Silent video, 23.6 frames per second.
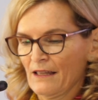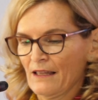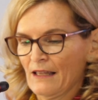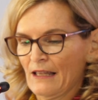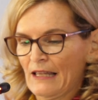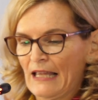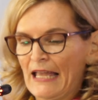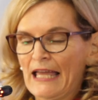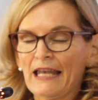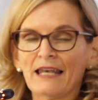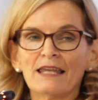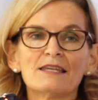
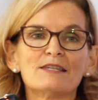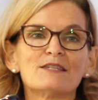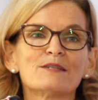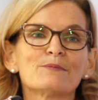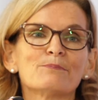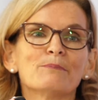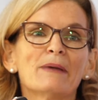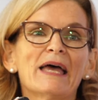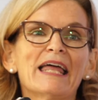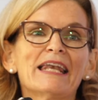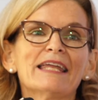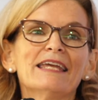and his
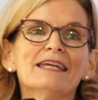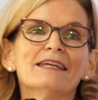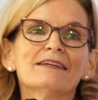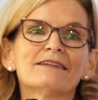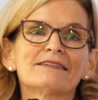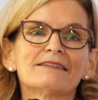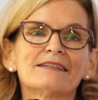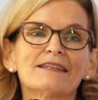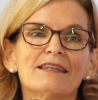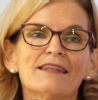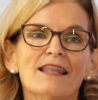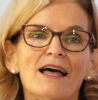many
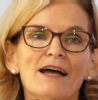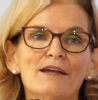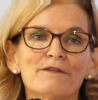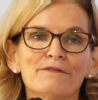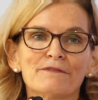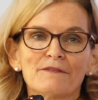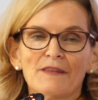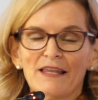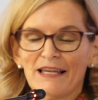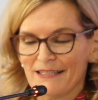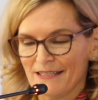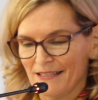life
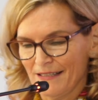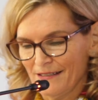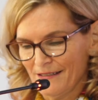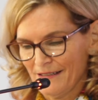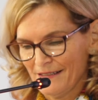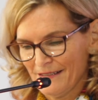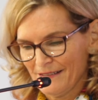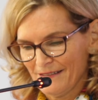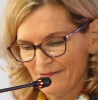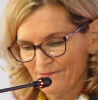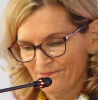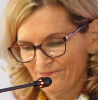lessons.